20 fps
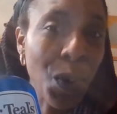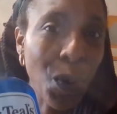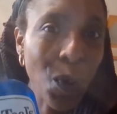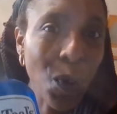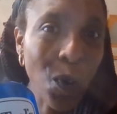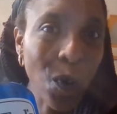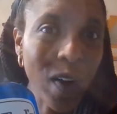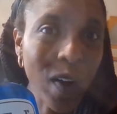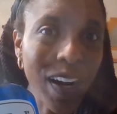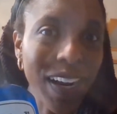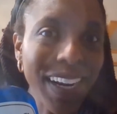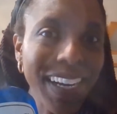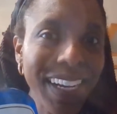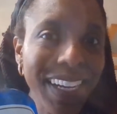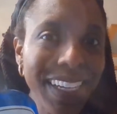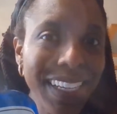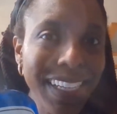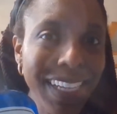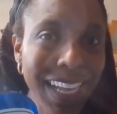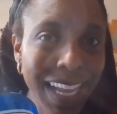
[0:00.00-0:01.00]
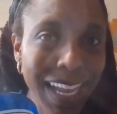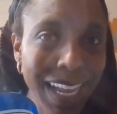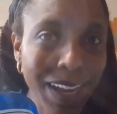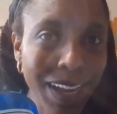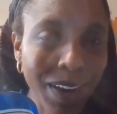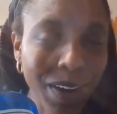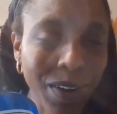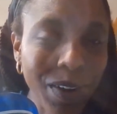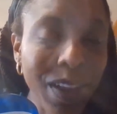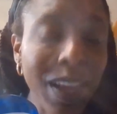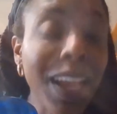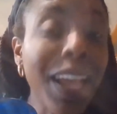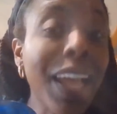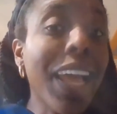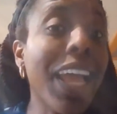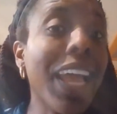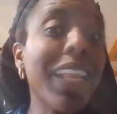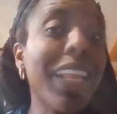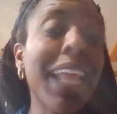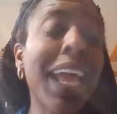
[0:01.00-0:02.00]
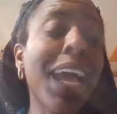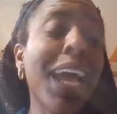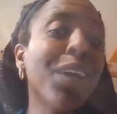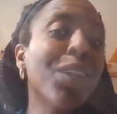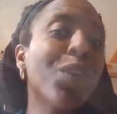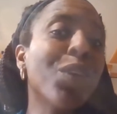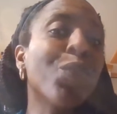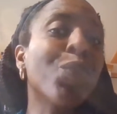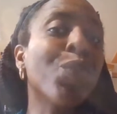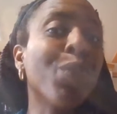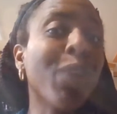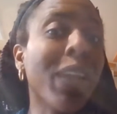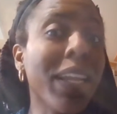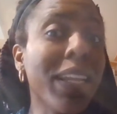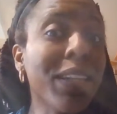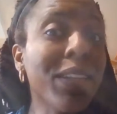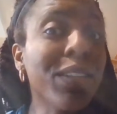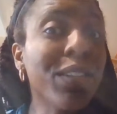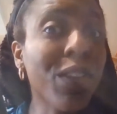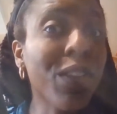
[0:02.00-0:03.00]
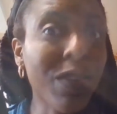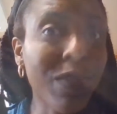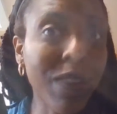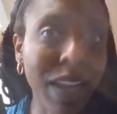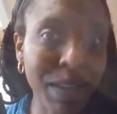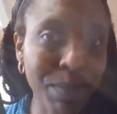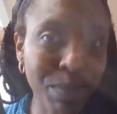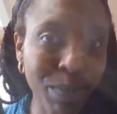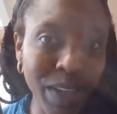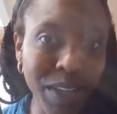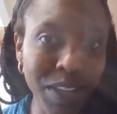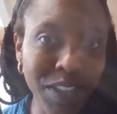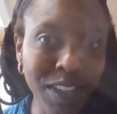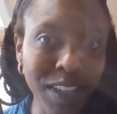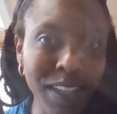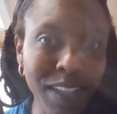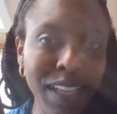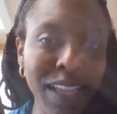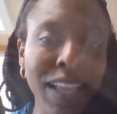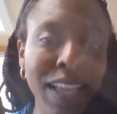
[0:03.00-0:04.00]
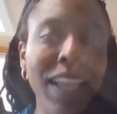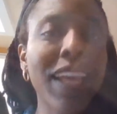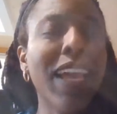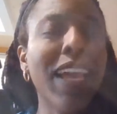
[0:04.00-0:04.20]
aura care and how to raise your vibration